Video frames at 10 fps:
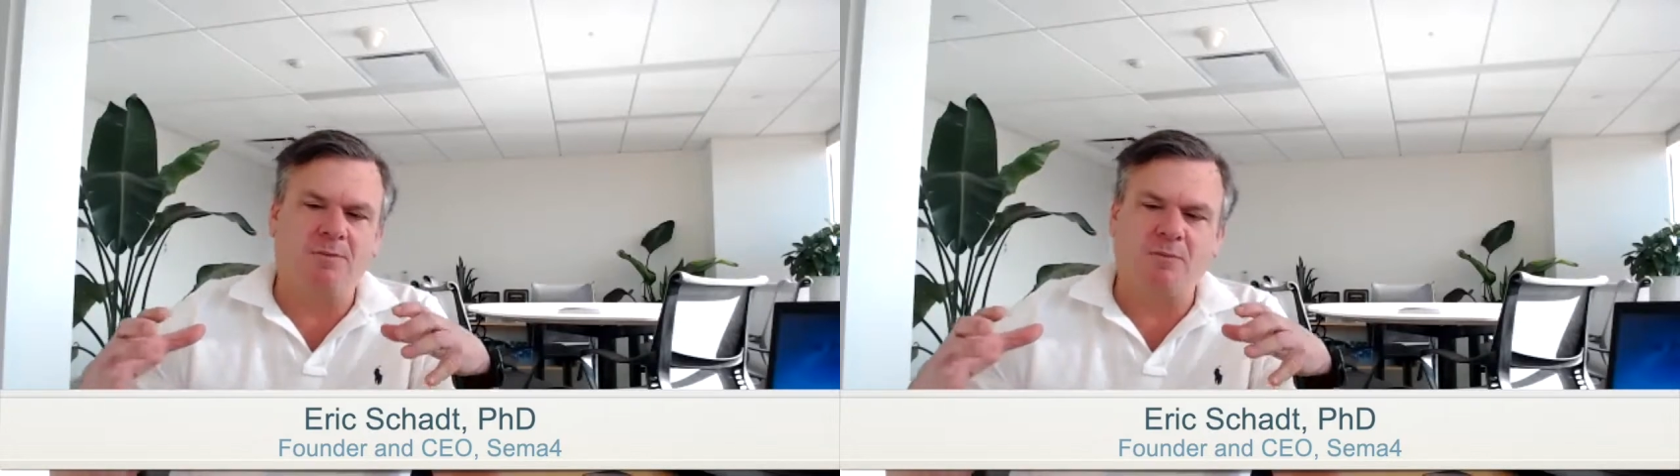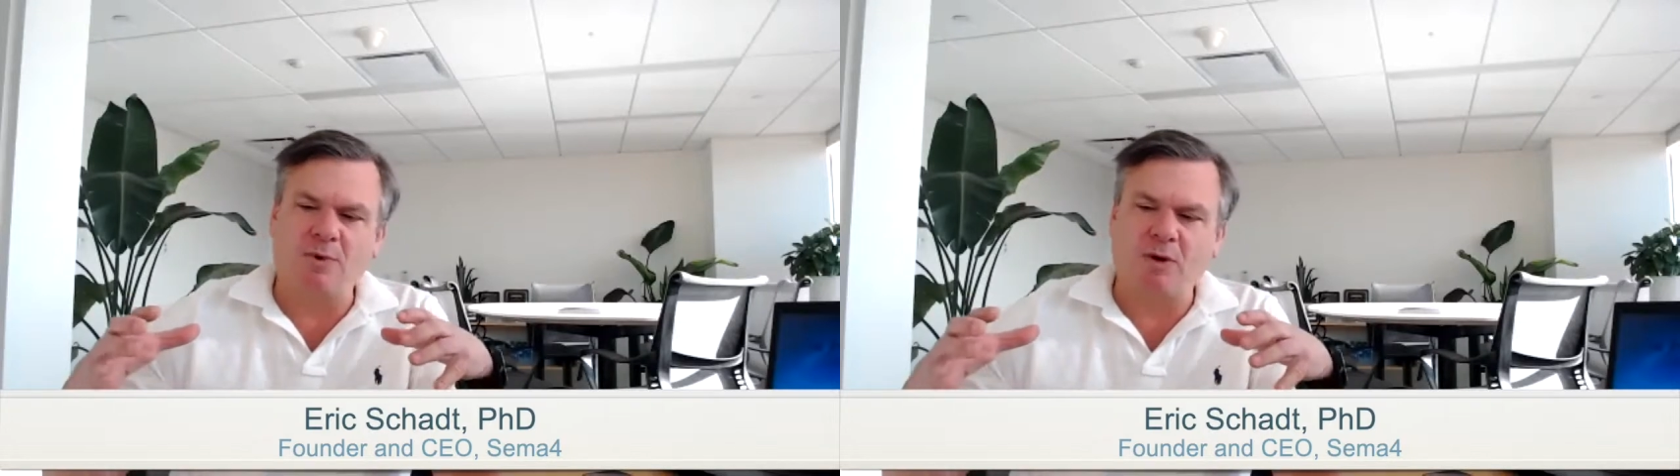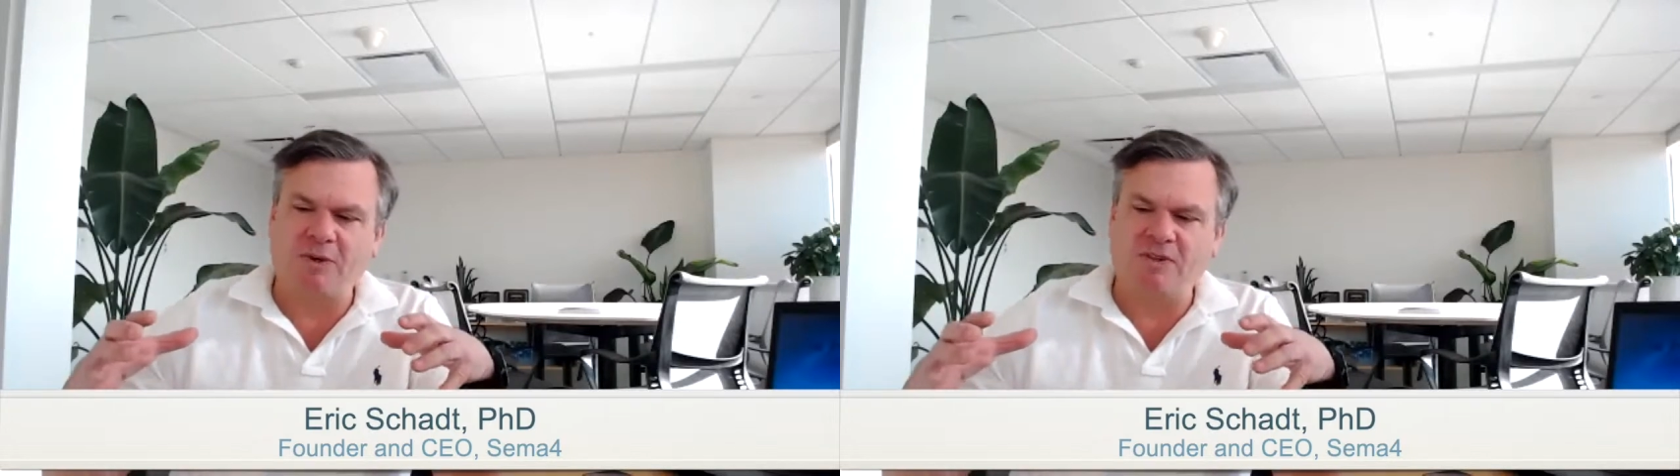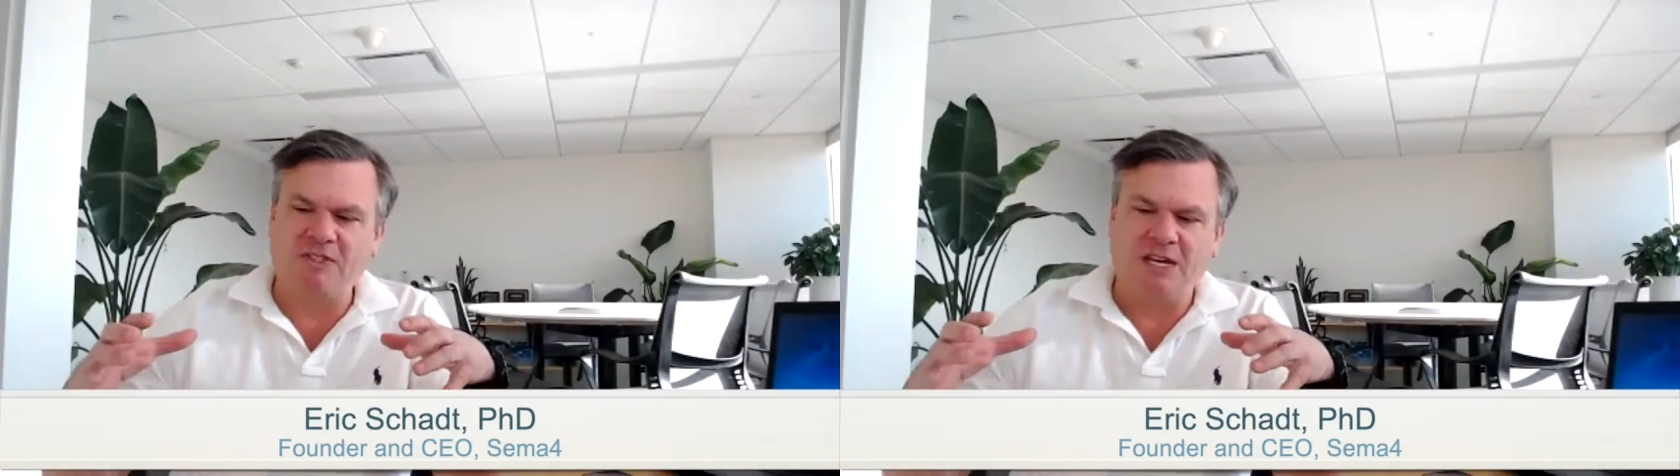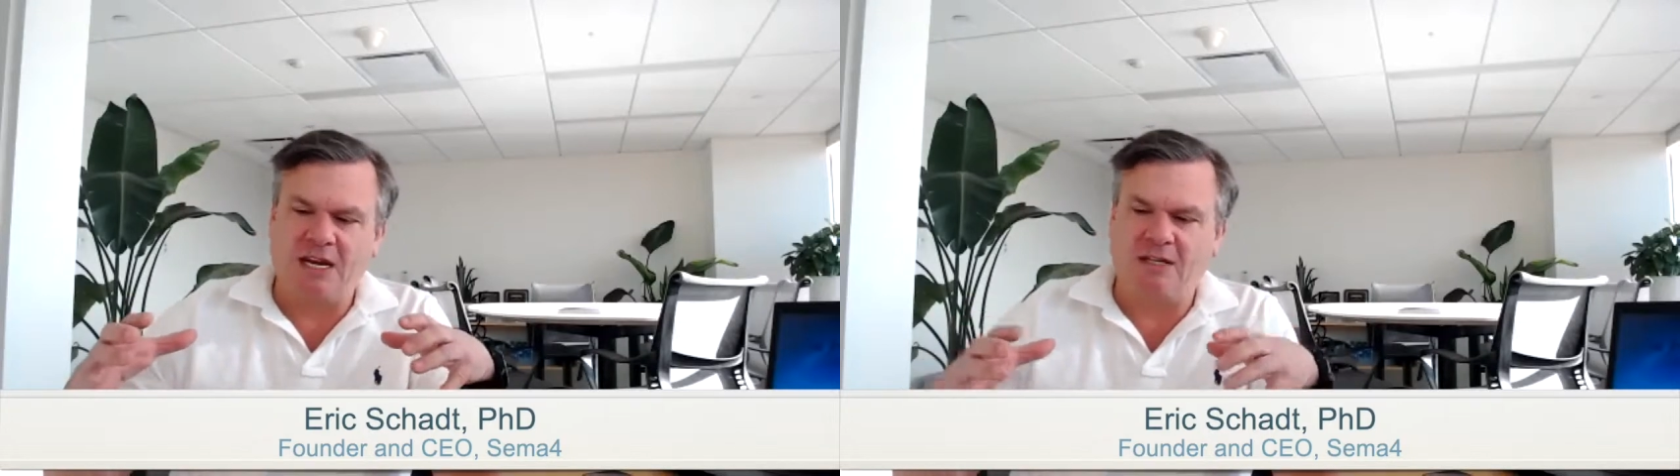where we've
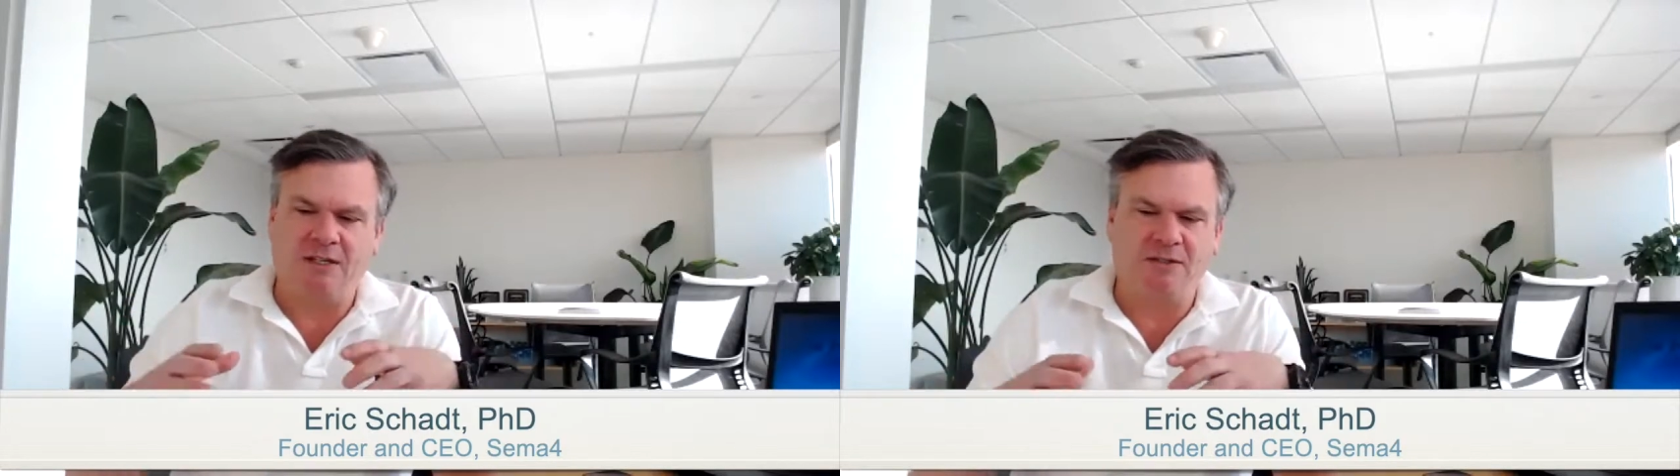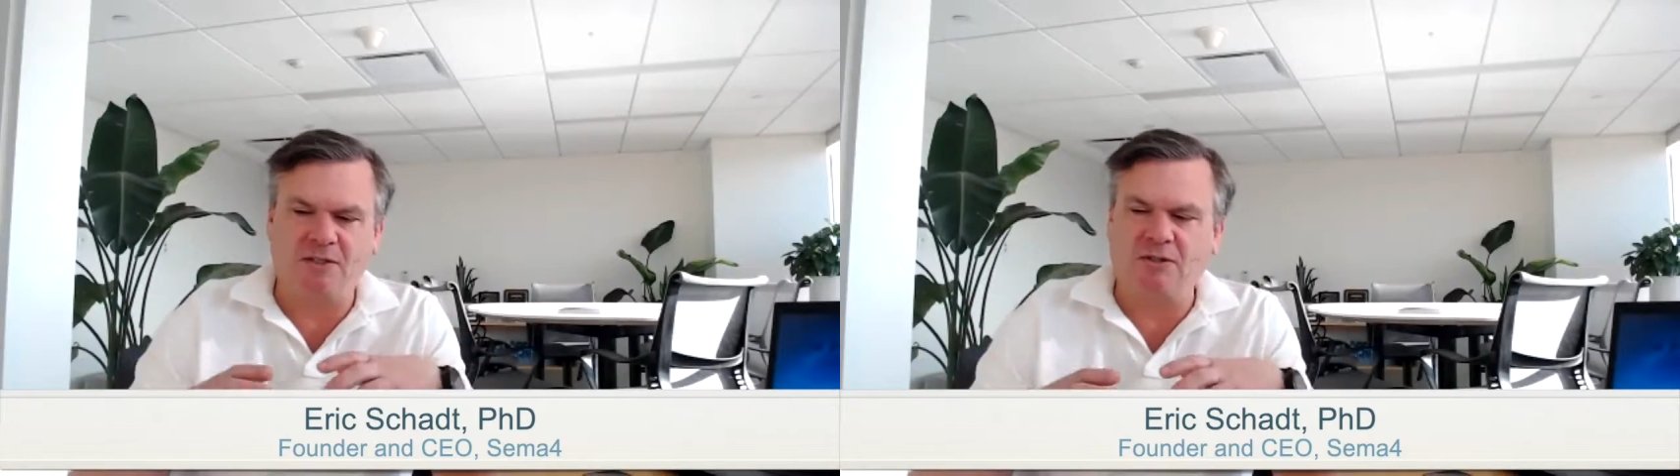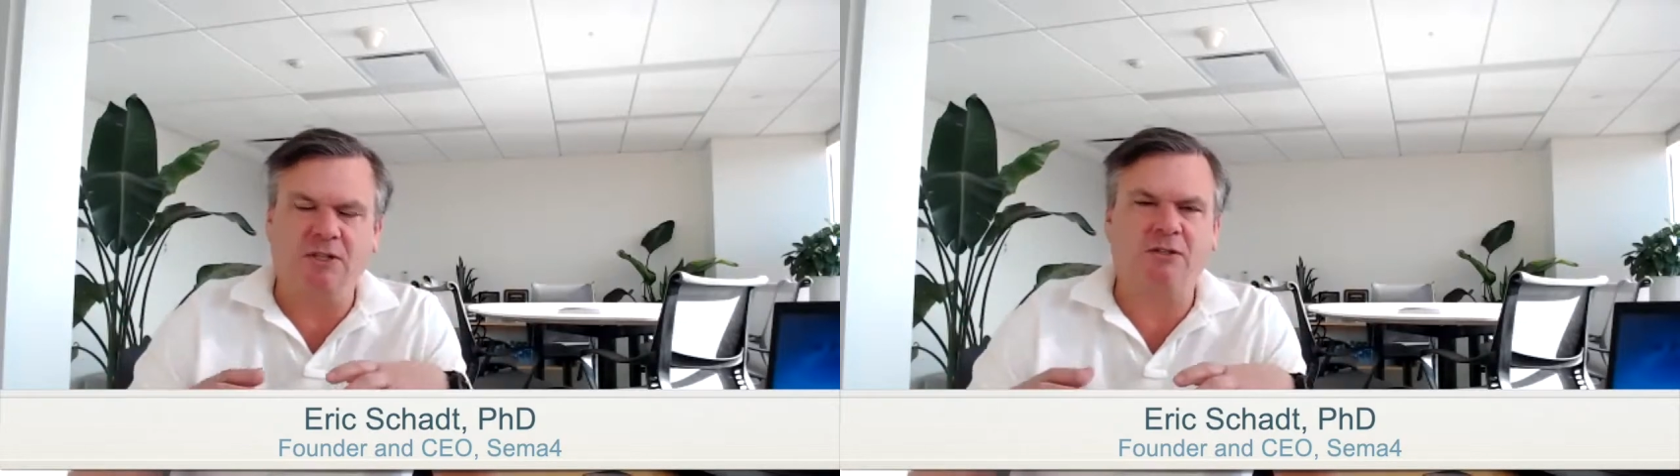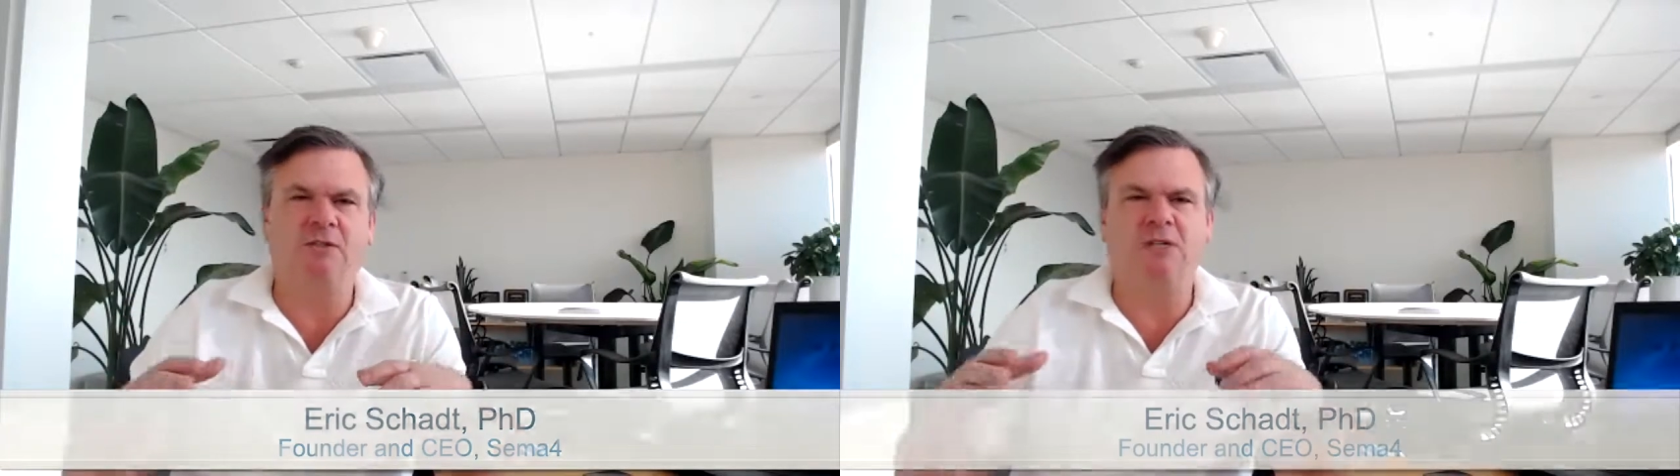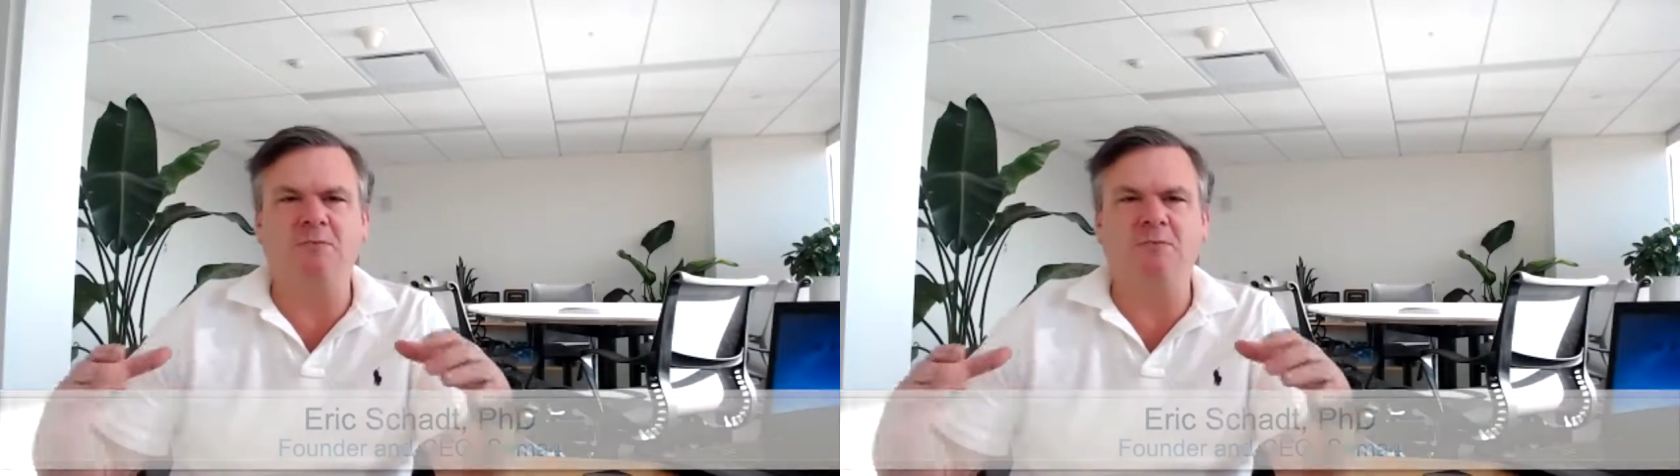taken literally